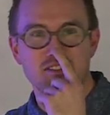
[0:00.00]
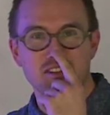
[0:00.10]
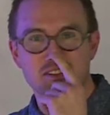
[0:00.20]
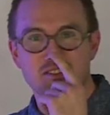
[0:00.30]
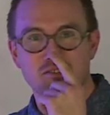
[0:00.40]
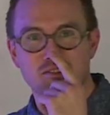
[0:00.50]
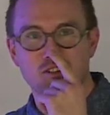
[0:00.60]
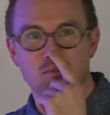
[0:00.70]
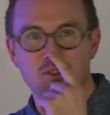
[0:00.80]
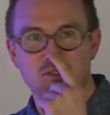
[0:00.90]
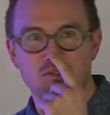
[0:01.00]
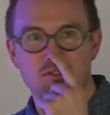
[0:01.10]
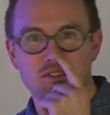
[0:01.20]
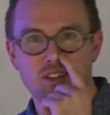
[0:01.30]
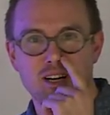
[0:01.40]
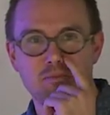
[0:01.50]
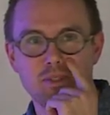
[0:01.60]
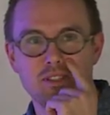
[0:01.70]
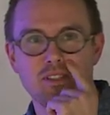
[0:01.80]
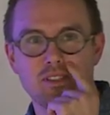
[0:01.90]
install open source
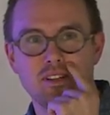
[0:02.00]
apps,